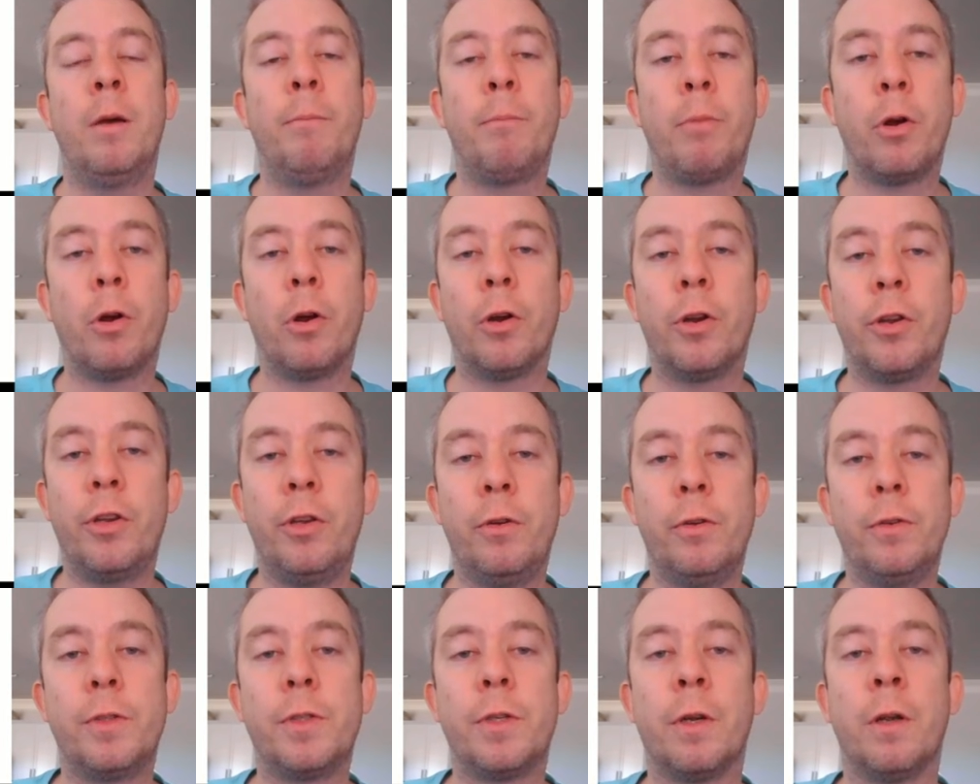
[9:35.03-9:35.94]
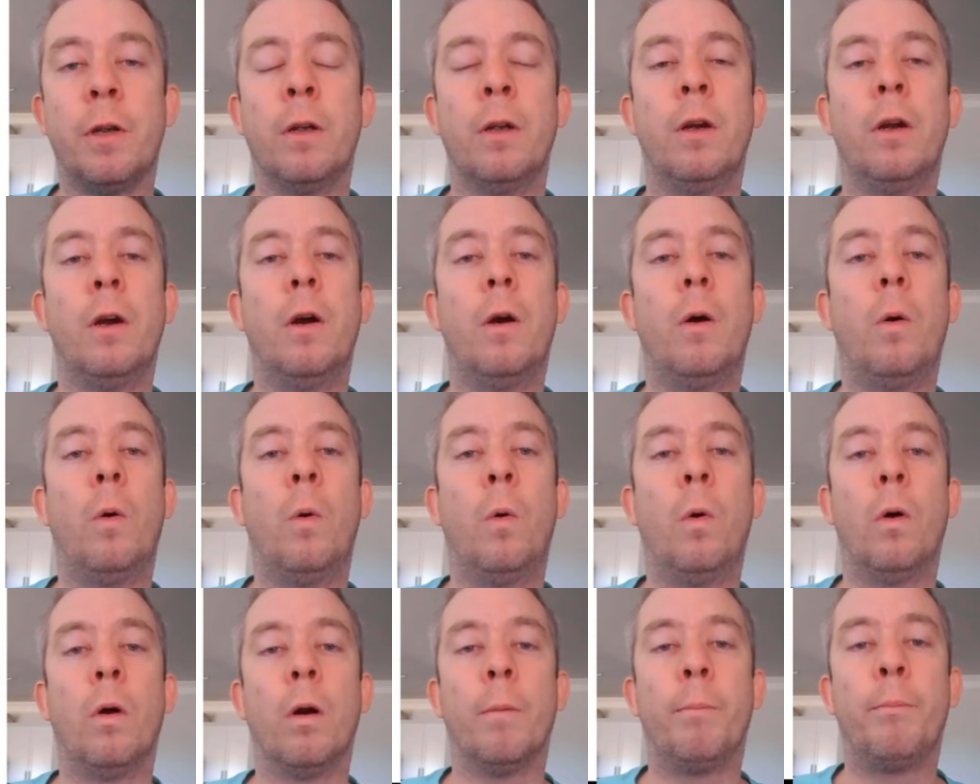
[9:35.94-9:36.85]
per user
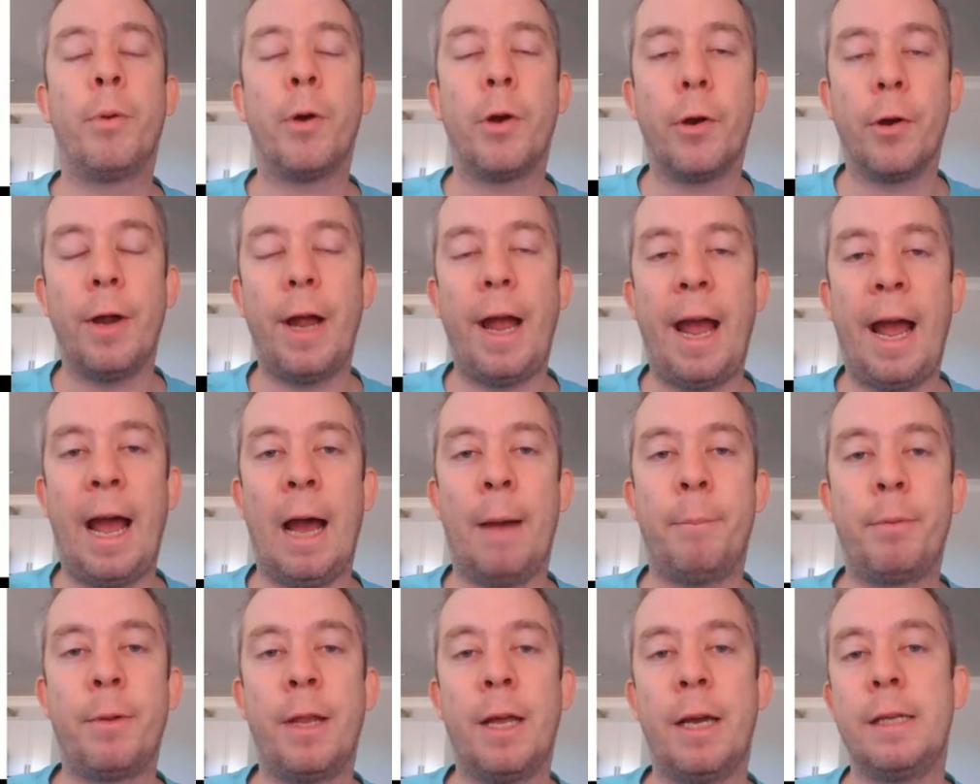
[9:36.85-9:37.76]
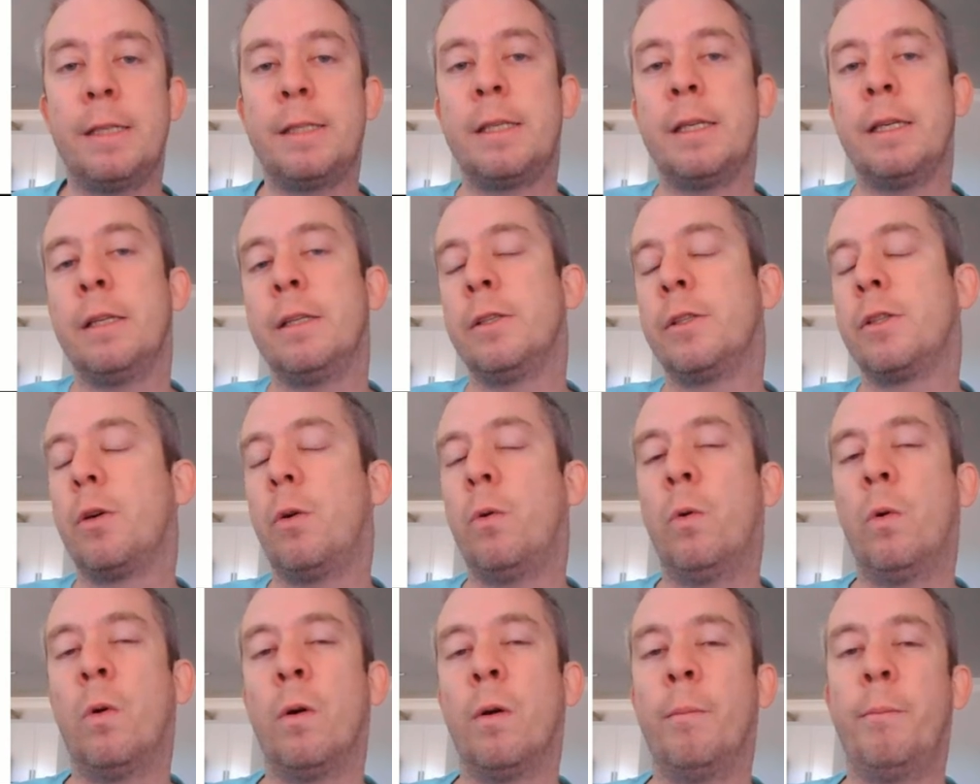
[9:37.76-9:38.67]
or per app license
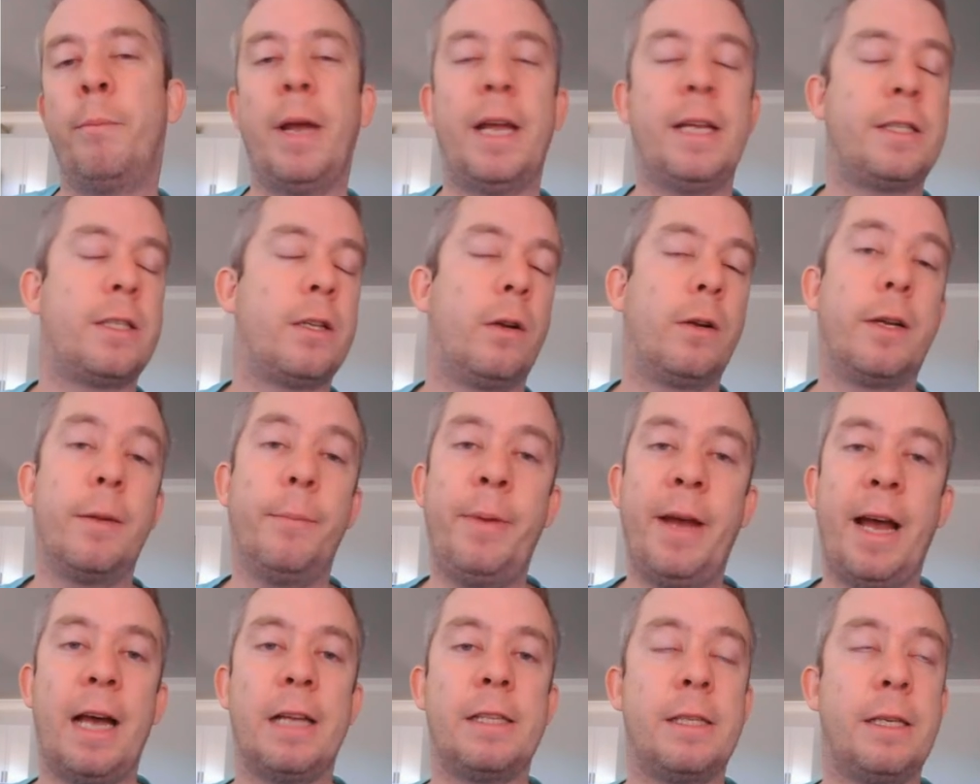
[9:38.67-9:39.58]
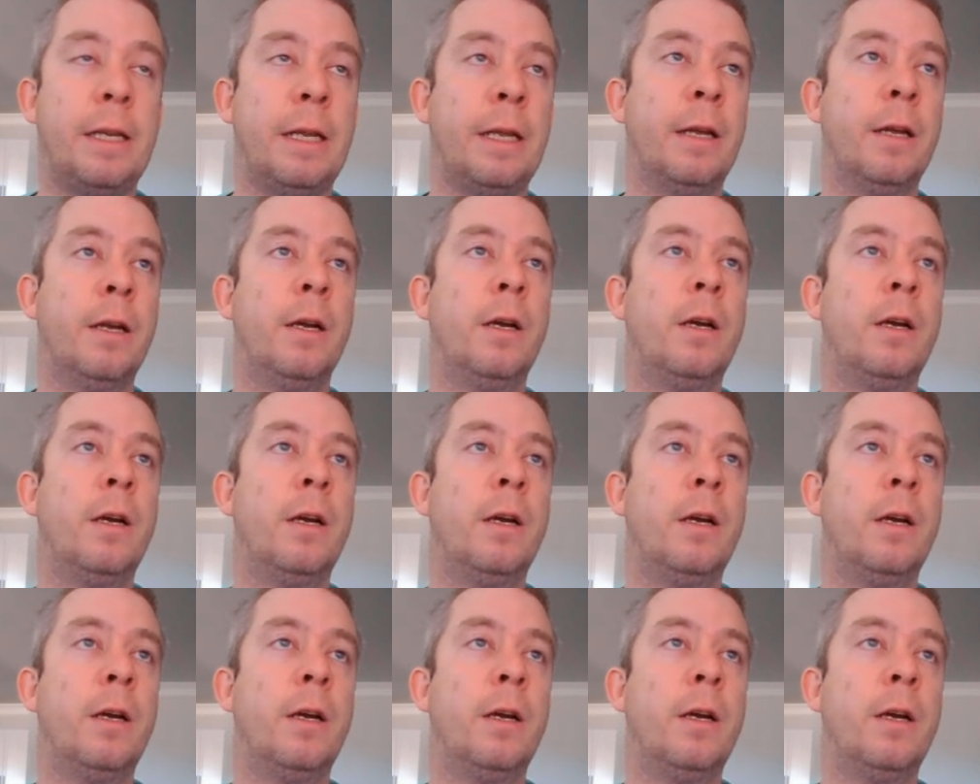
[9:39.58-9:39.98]
or based on capacity.